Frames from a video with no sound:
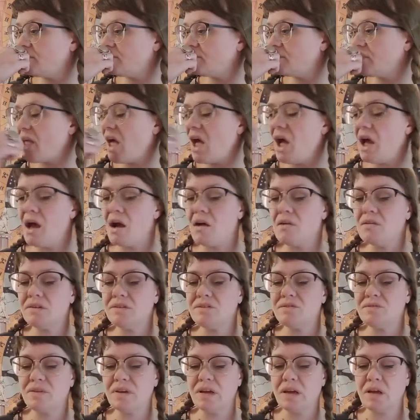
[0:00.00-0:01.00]

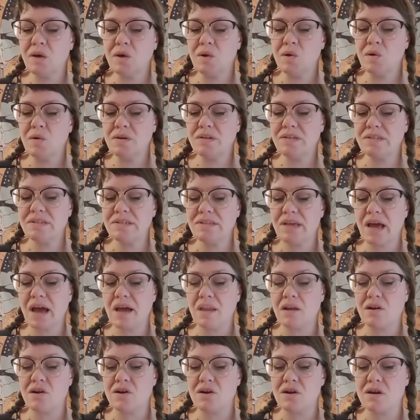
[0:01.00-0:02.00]
always forget who is
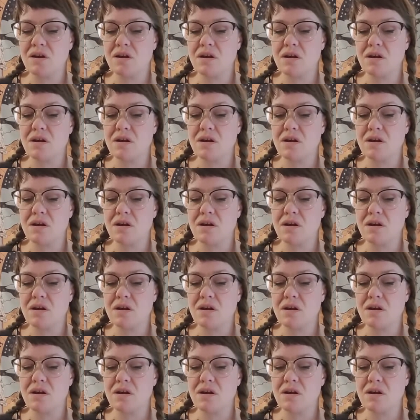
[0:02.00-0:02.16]
Saturn.